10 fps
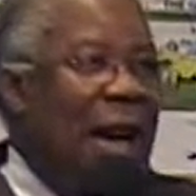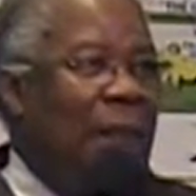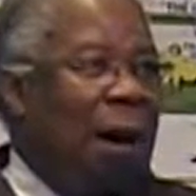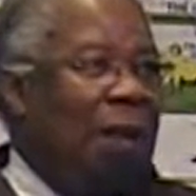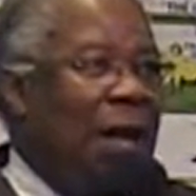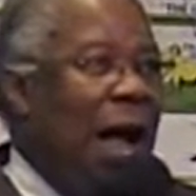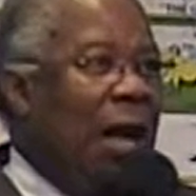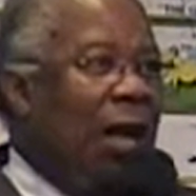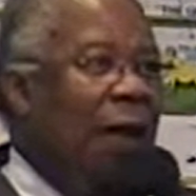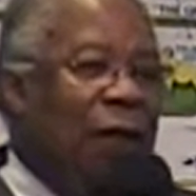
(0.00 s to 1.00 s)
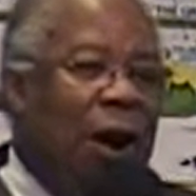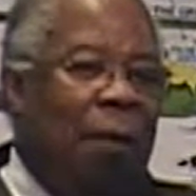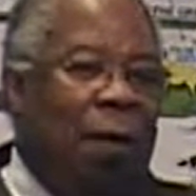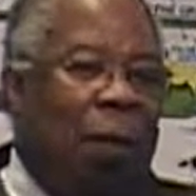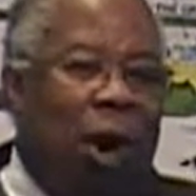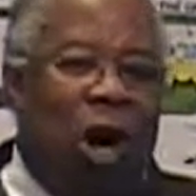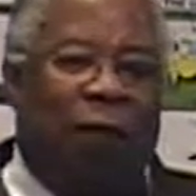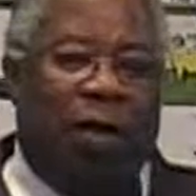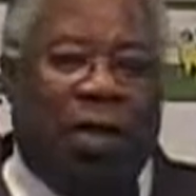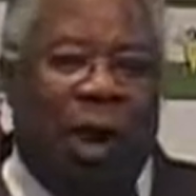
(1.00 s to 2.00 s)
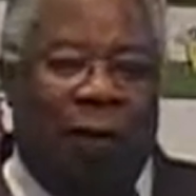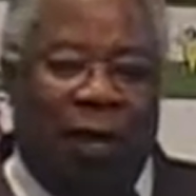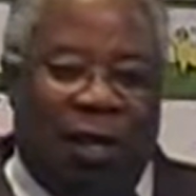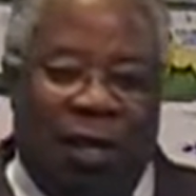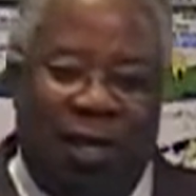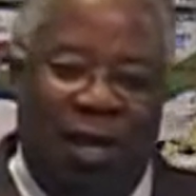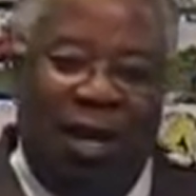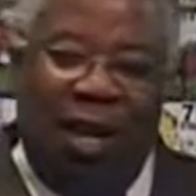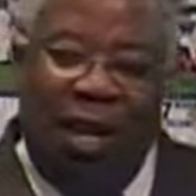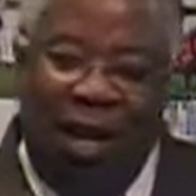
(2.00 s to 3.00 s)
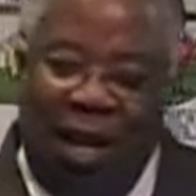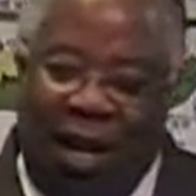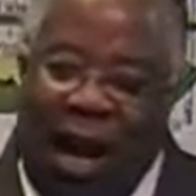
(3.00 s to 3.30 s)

I believe God confirmed the word of His servants. Hallelujah. Yes.